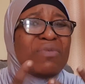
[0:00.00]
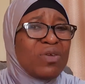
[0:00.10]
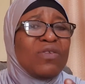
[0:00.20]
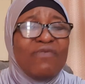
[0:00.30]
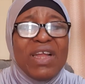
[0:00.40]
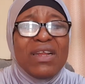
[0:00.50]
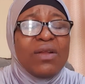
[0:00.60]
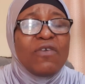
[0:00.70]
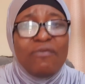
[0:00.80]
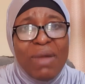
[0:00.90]
because you find a
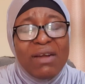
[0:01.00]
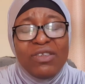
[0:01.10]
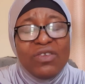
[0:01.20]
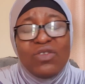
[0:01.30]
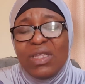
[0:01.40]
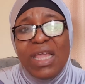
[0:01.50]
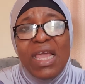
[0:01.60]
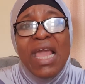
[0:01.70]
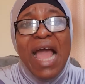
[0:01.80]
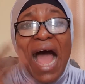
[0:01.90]
lot of marriages today